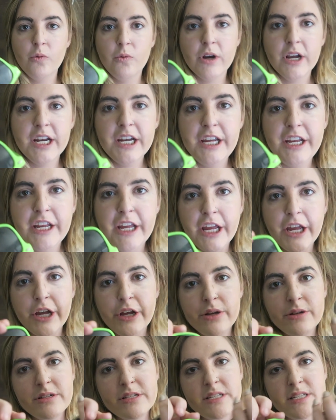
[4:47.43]
We're gonna
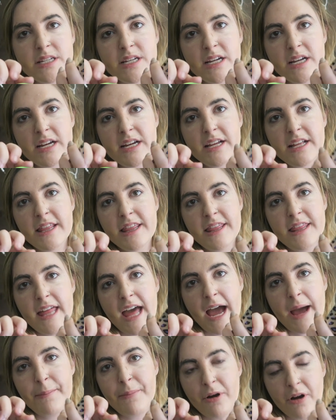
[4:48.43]
use
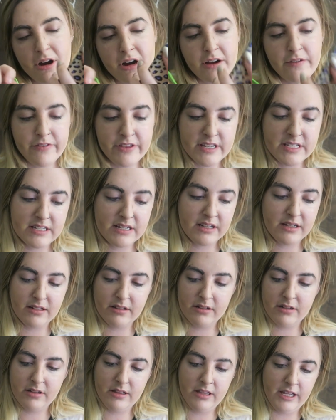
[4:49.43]
that part of this
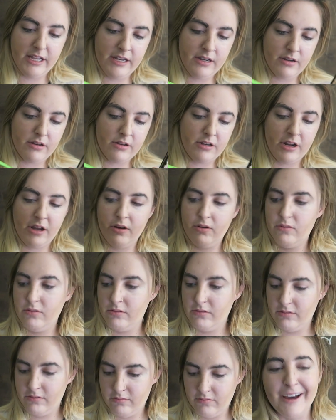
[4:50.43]
cleaner. No,
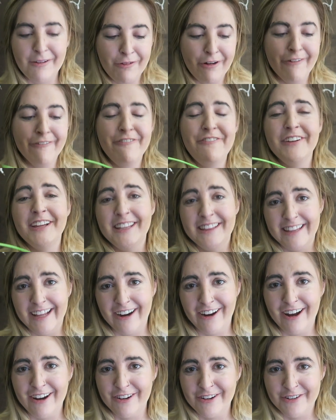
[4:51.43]
that won't fit in
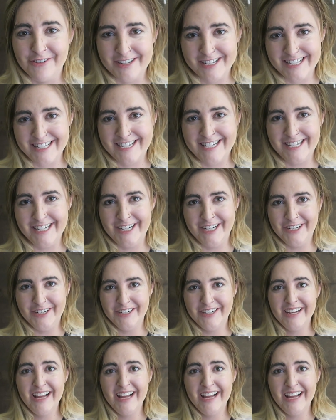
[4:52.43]
there. I don't know what to do.